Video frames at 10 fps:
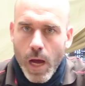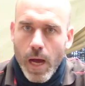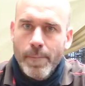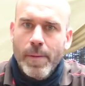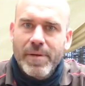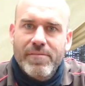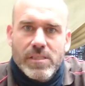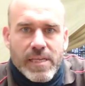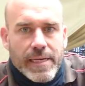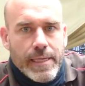I believe
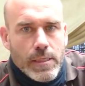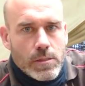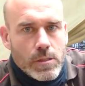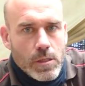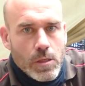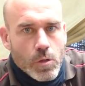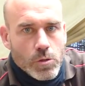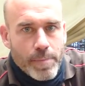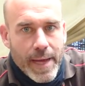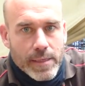this technique goes
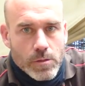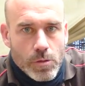back